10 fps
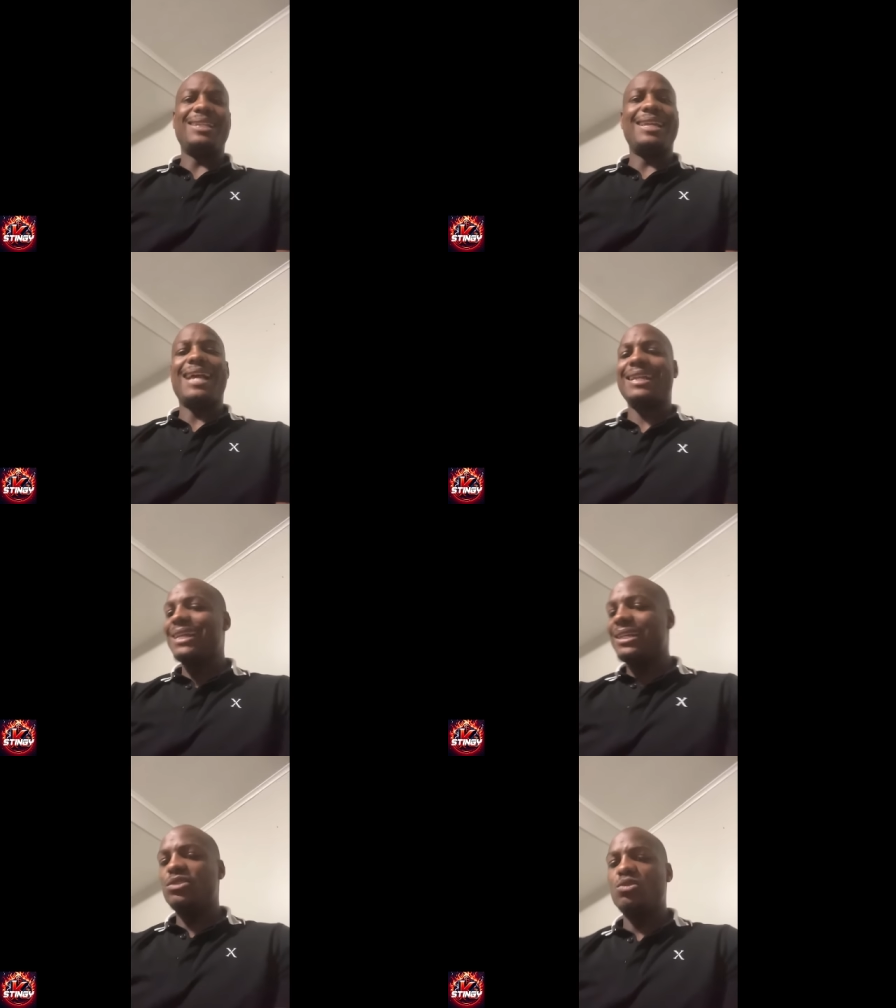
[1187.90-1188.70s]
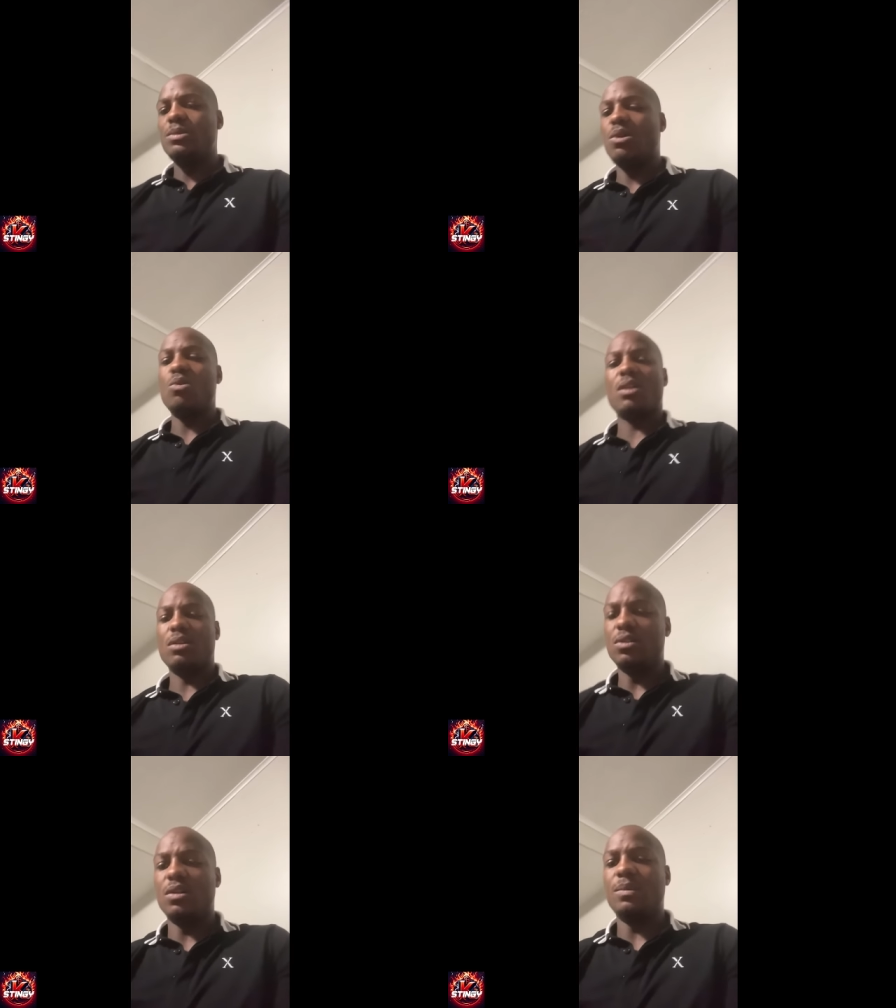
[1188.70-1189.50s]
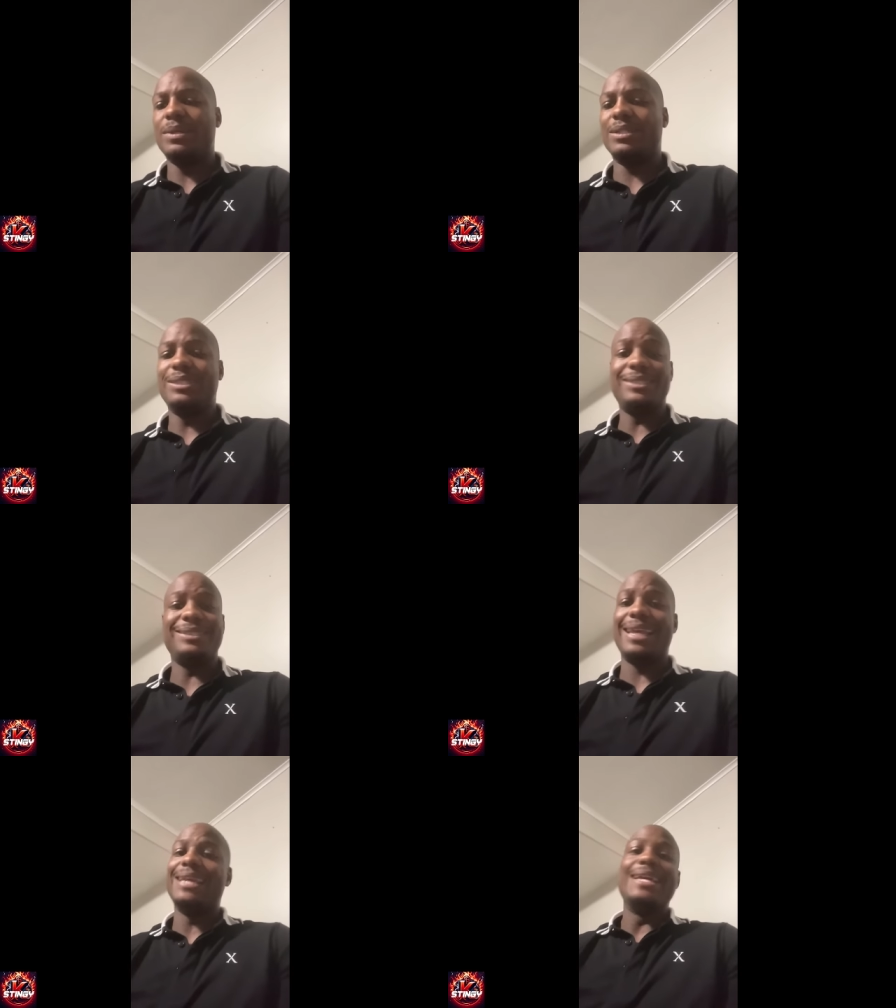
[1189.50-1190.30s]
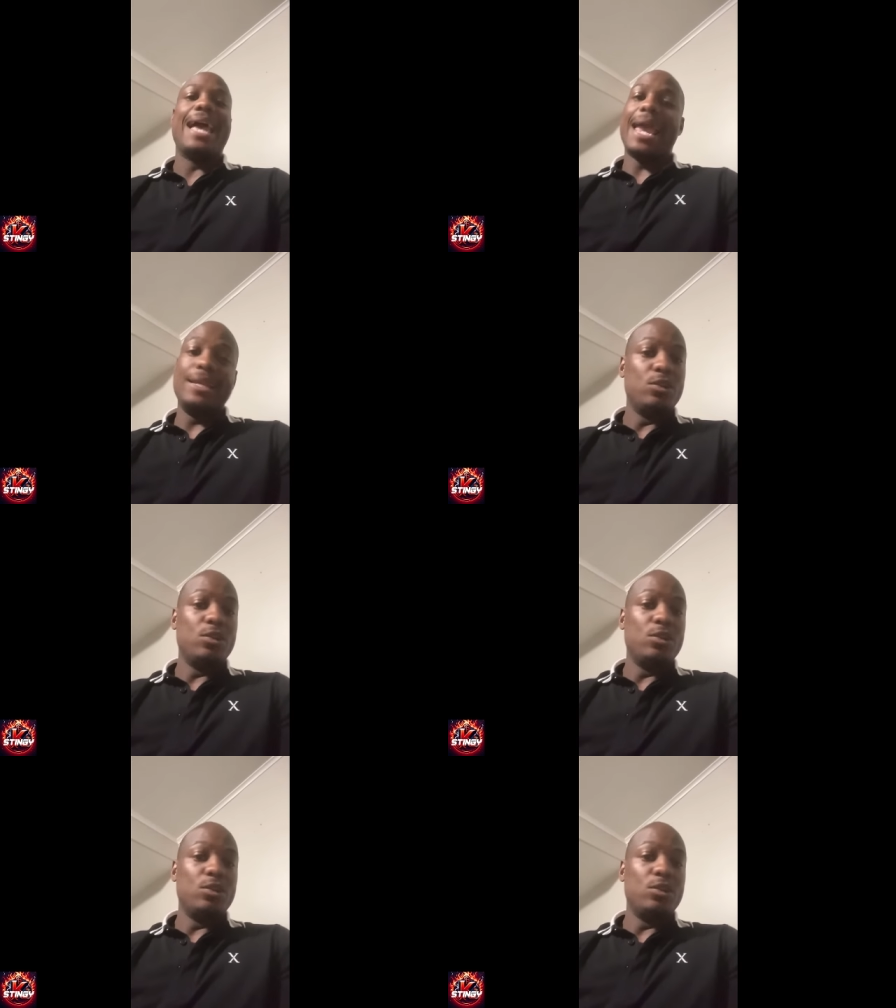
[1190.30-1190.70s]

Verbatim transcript: This ain't got nothing to do with no club and this and that.